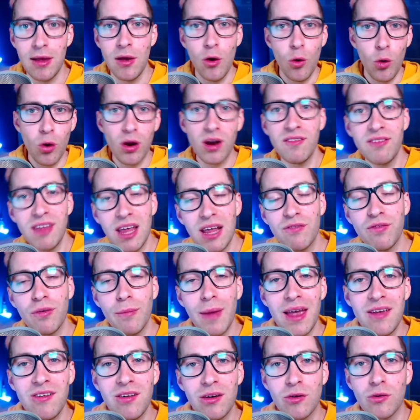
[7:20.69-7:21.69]
All of the
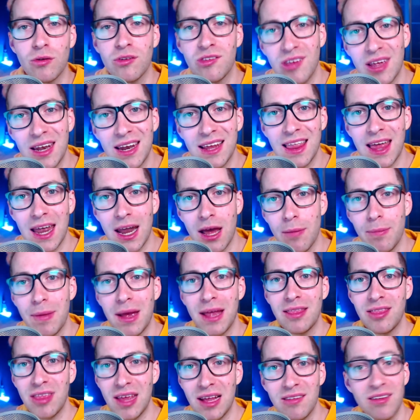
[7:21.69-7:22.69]
information on setting that up
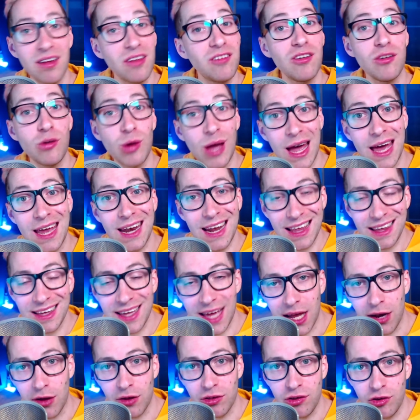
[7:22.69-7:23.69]
and things that you can and
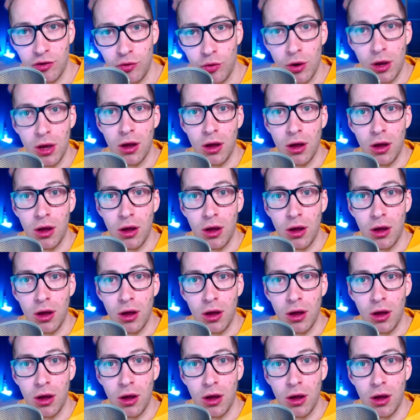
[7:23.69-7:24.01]
cannot do